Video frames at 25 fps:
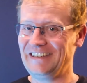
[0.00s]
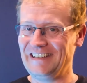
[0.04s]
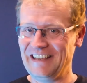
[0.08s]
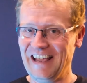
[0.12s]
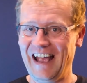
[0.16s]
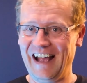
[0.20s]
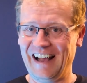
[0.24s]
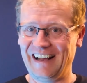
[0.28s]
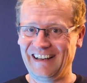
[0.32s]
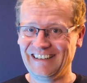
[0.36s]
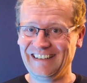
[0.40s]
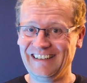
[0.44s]

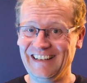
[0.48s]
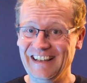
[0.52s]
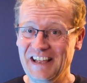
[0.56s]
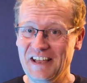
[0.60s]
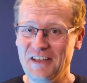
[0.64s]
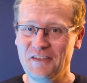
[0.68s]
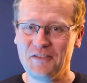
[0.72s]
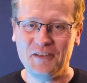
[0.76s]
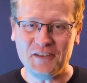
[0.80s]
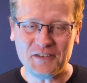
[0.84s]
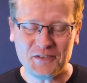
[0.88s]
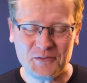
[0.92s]
Yeah,
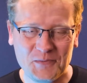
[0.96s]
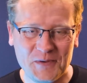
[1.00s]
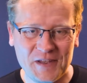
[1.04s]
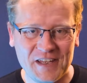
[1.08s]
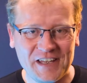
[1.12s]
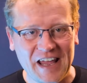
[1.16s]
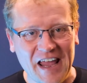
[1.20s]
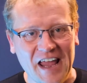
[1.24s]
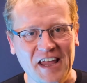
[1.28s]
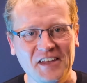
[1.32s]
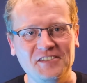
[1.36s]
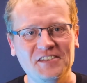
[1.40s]
this
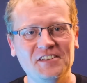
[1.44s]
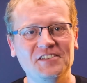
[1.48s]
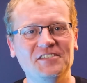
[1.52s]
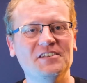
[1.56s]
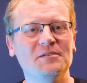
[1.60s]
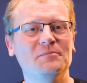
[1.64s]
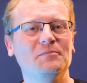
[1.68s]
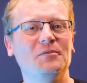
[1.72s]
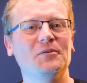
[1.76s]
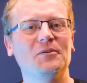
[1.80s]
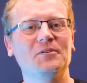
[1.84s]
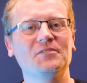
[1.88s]
week ACG
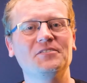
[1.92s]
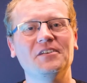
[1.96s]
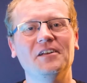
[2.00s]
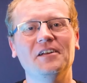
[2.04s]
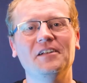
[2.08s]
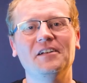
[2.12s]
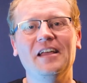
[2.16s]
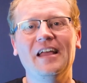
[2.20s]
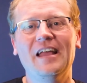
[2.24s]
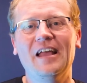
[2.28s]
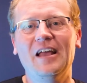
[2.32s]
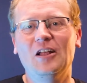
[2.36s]
and
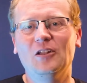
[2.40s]
Pluralsight